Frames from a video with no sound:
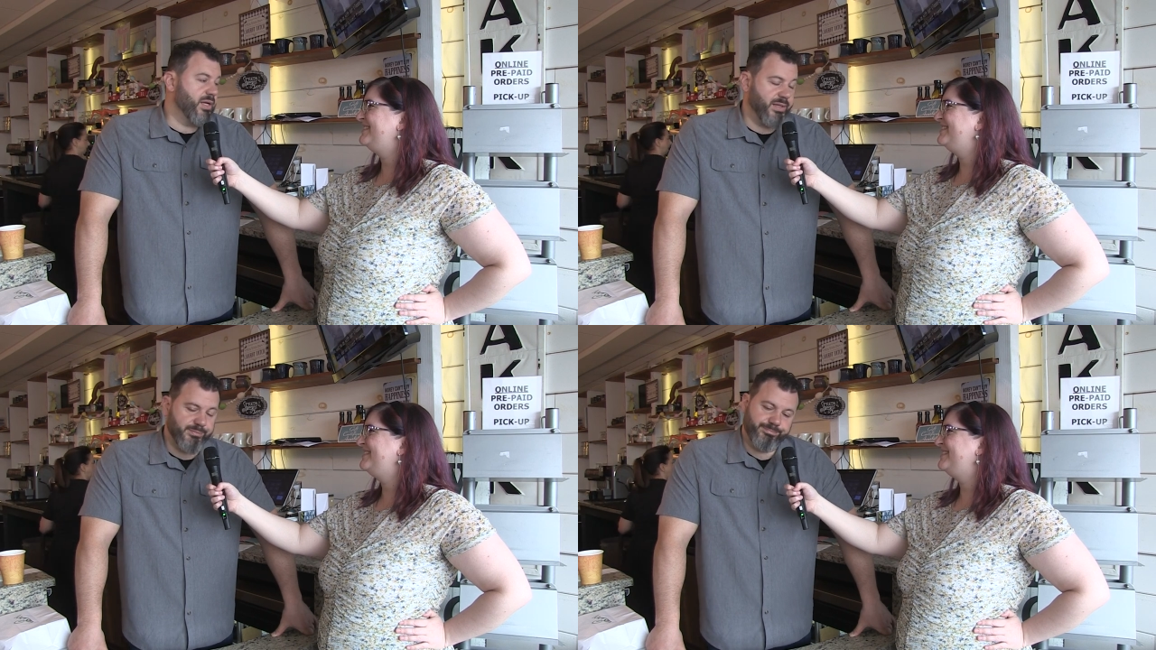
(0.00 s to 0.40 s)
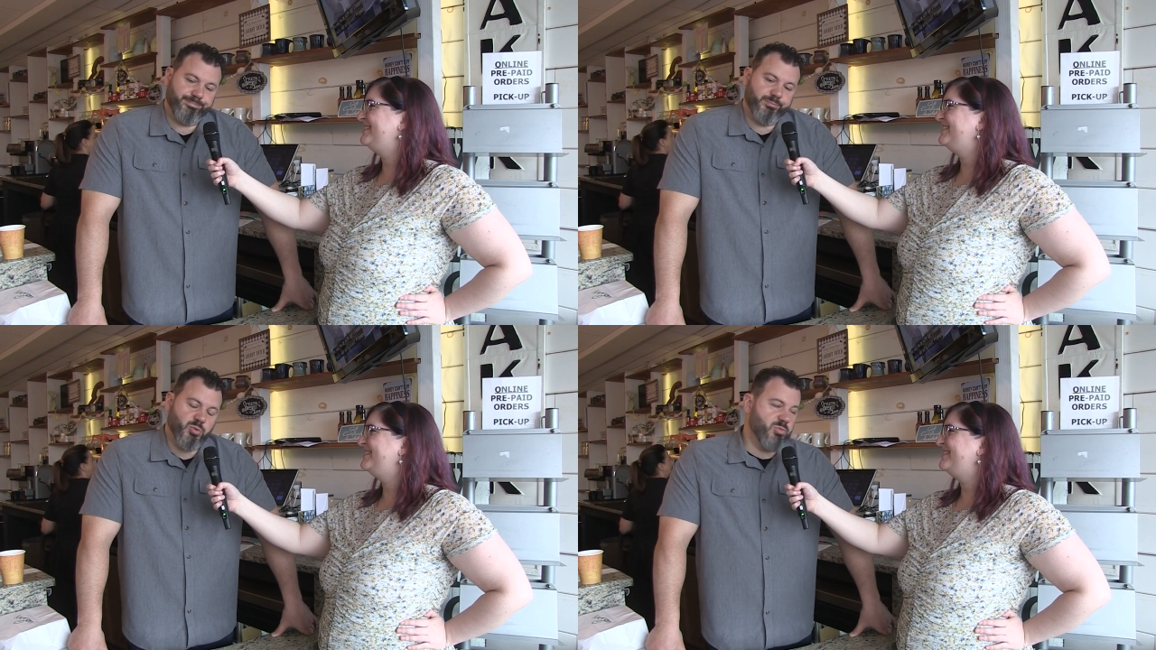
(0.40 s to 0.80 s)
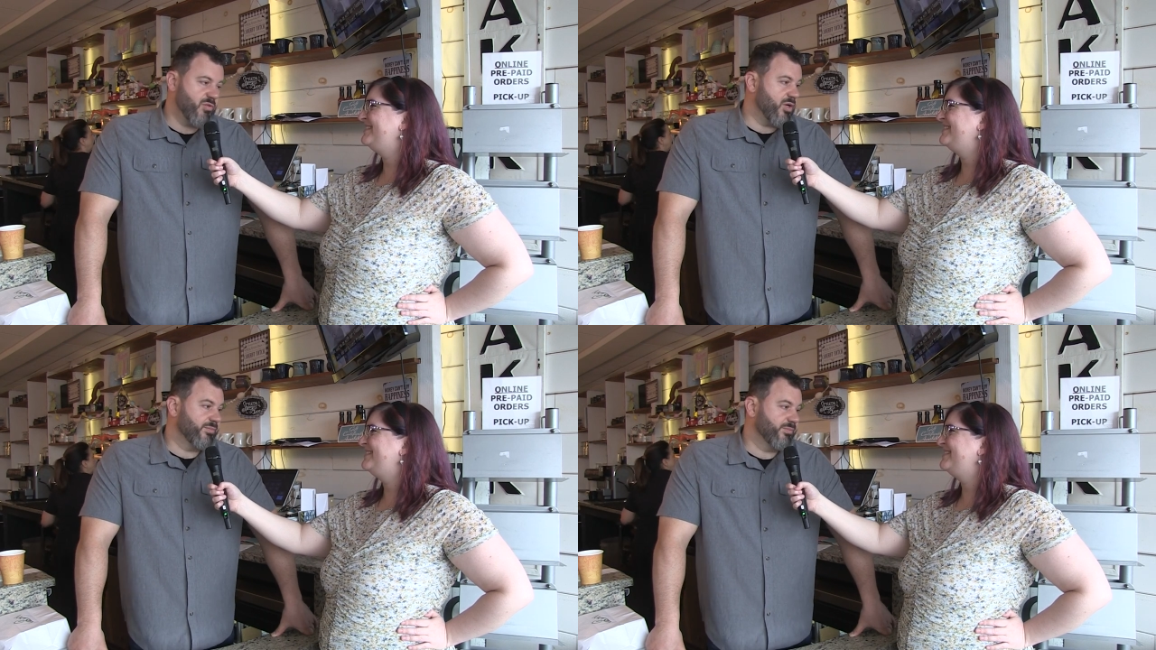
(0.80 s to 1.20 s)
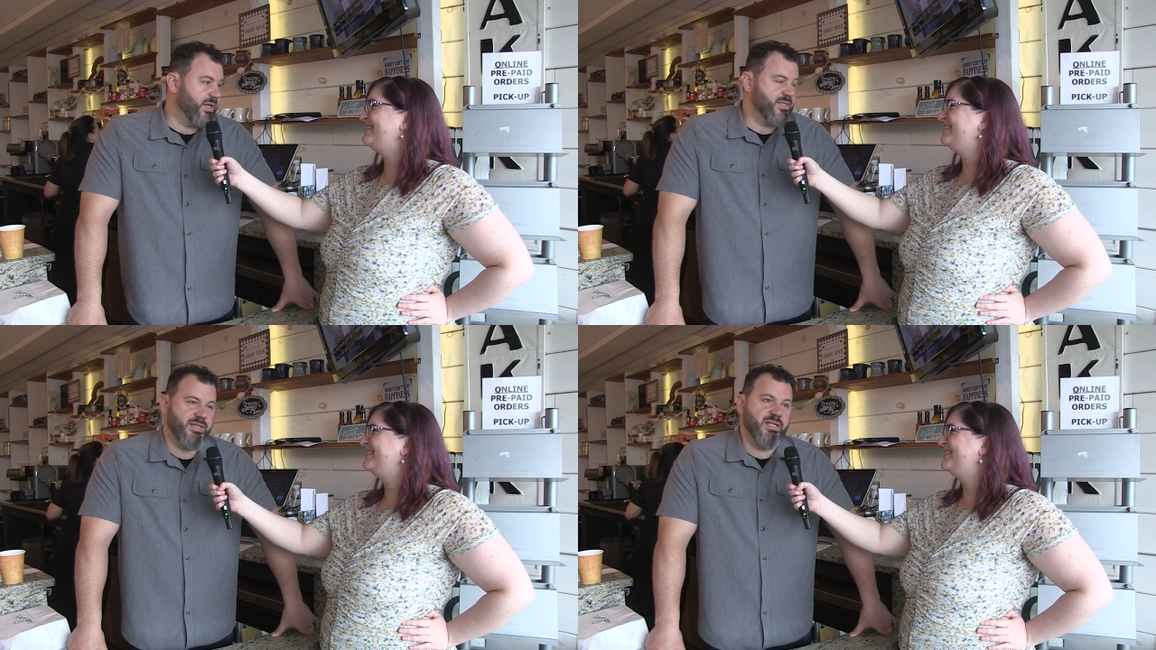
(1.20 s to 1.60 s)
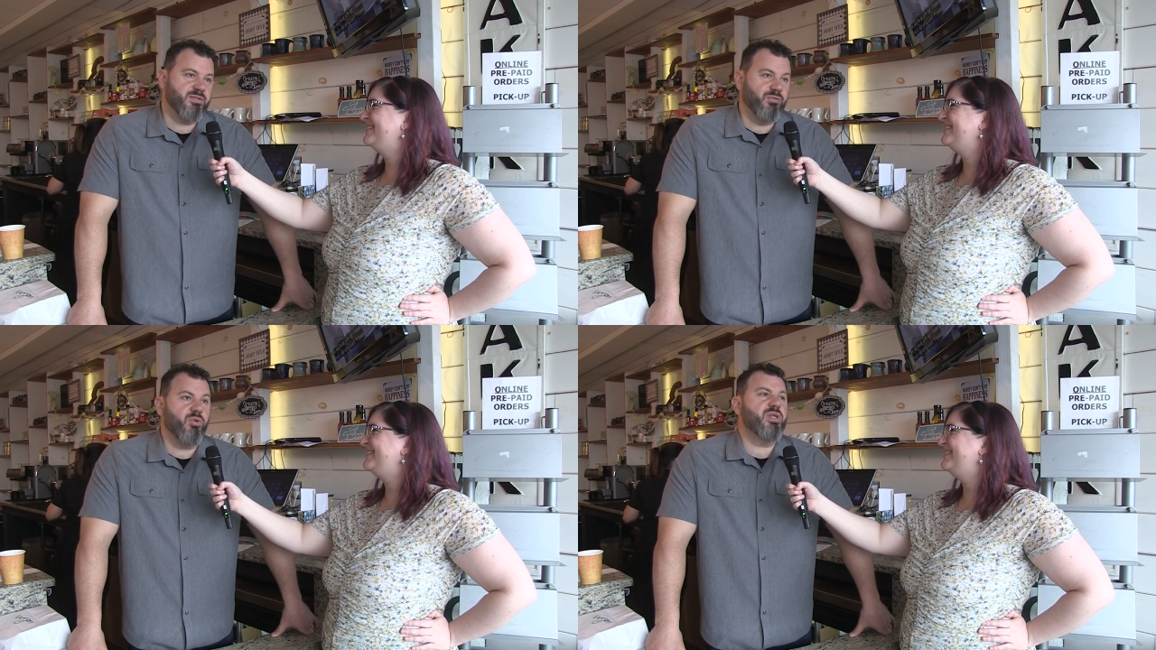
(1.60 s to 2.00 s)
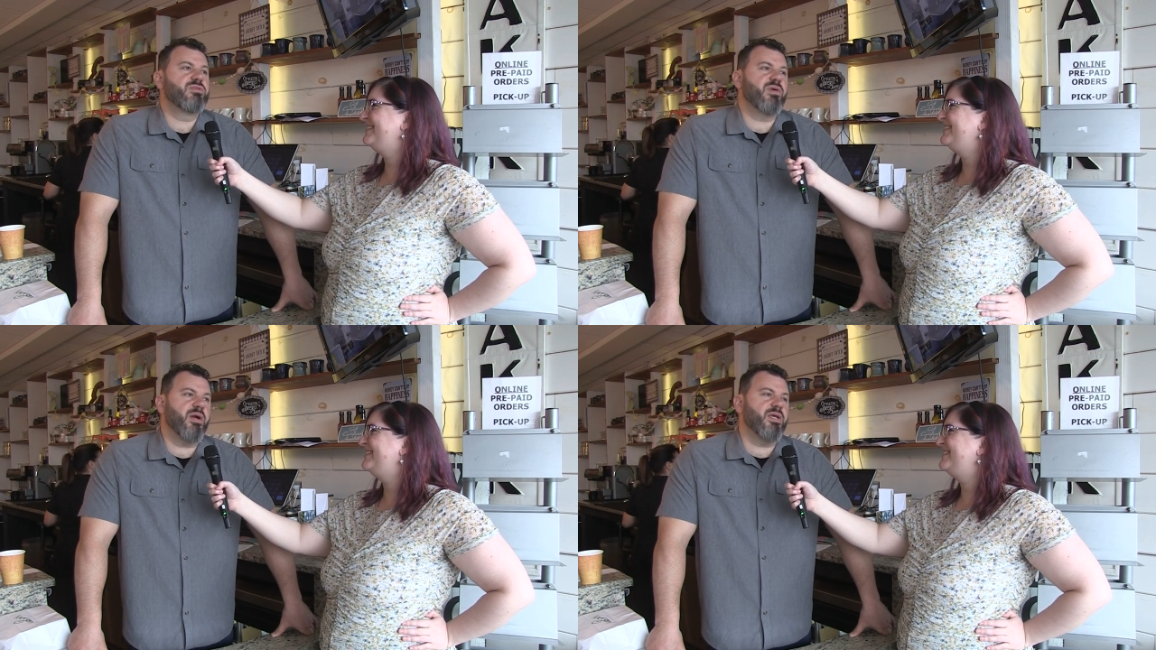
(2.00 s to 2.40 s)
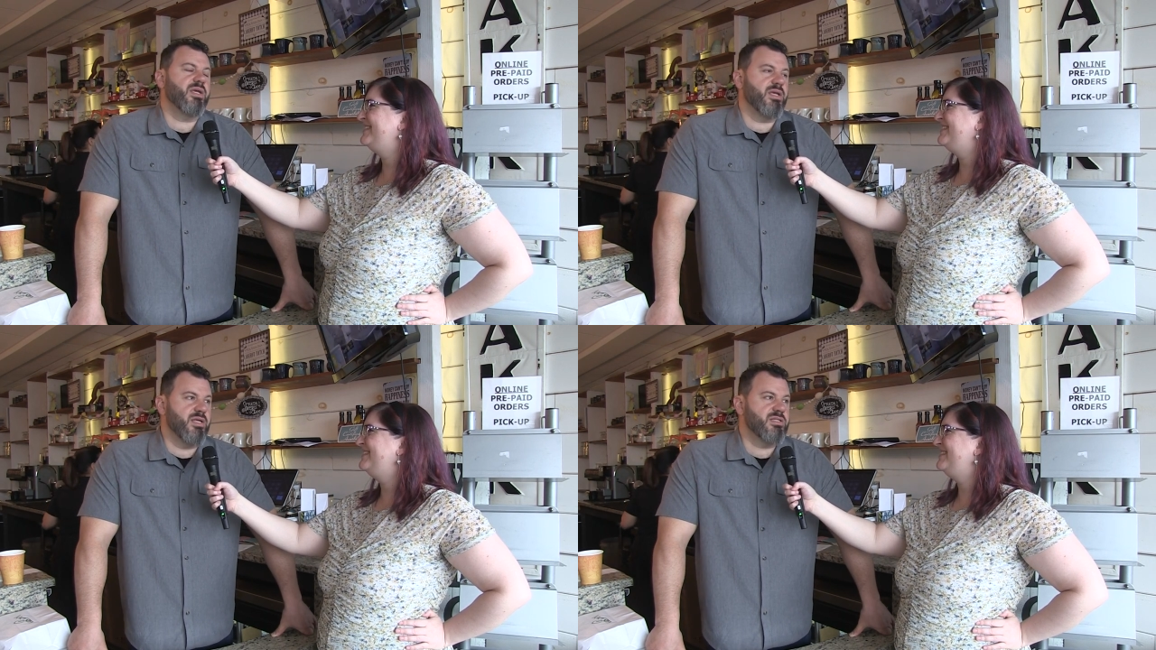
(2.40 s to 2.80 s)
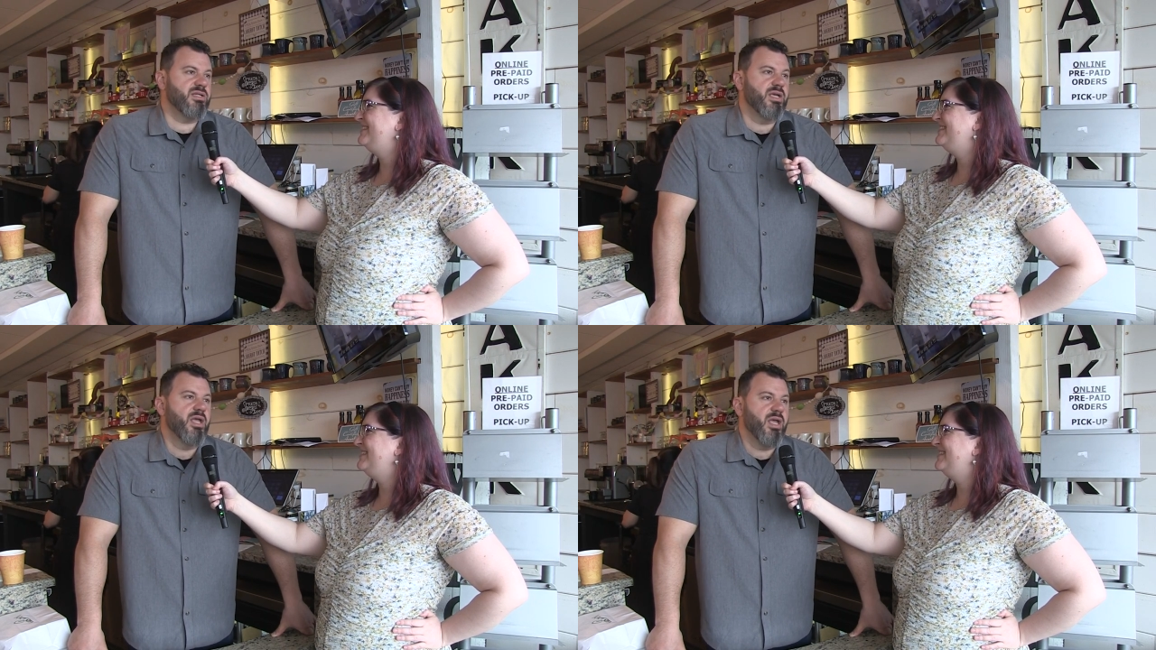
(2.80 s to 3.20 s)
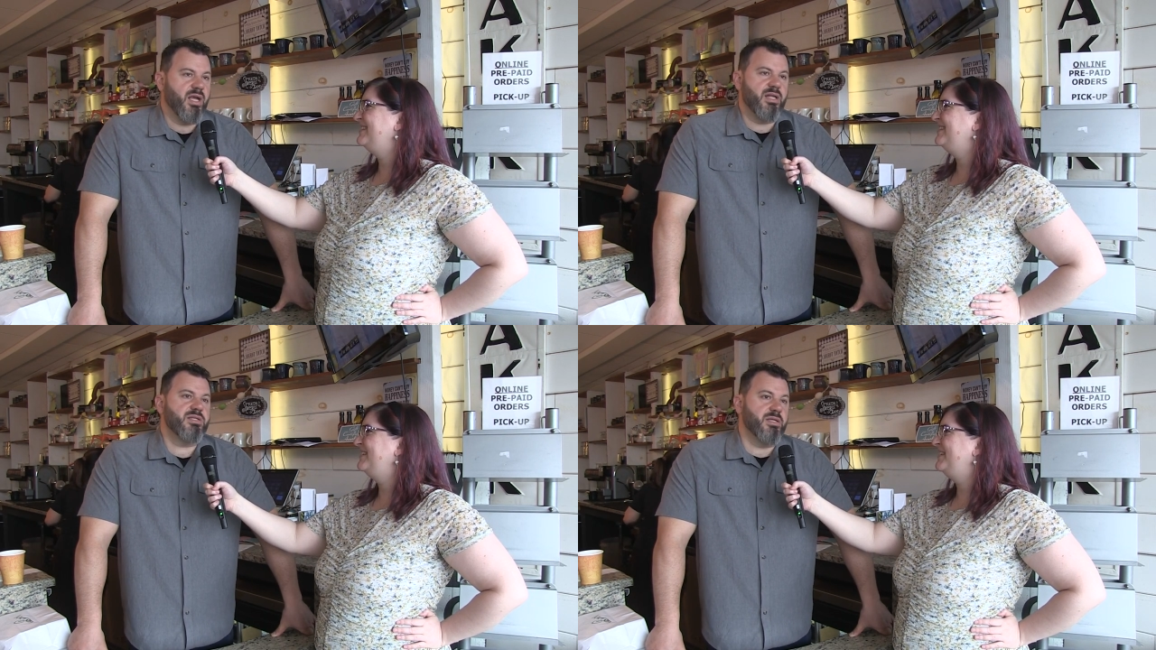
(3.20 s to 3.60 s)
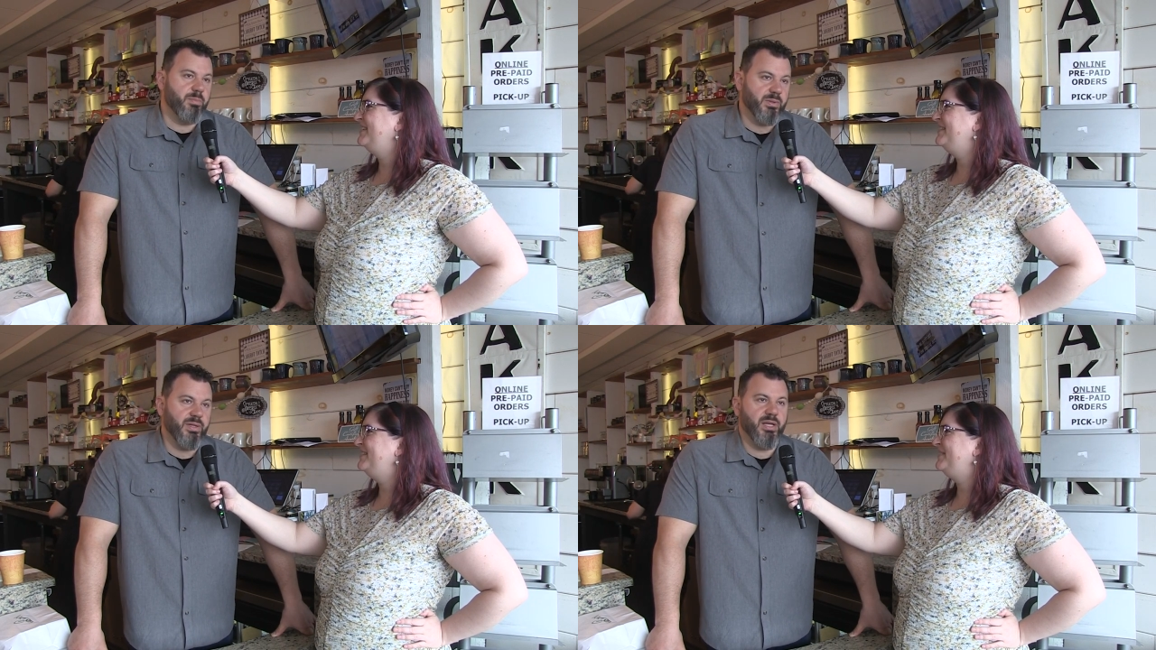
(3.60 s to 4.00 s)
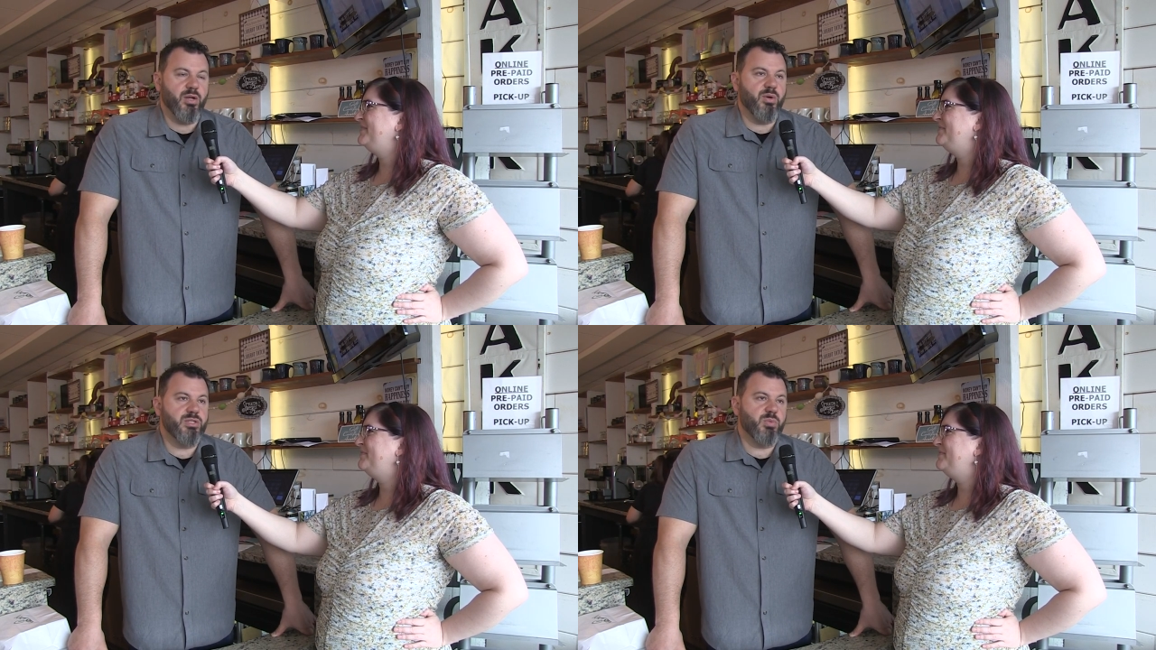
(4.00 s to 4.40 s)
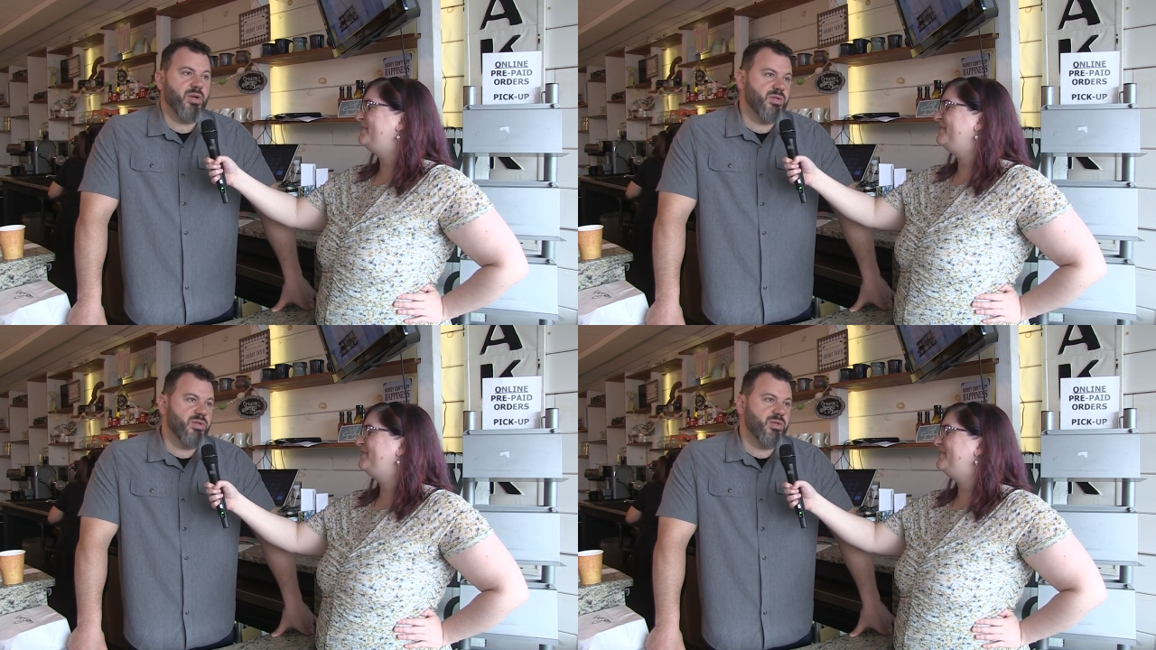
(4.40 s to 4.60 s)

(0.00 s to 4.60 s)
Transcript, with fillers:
Speaker 1: like it, we'll move on. It's, it's food is very easy and simple. You know, it's one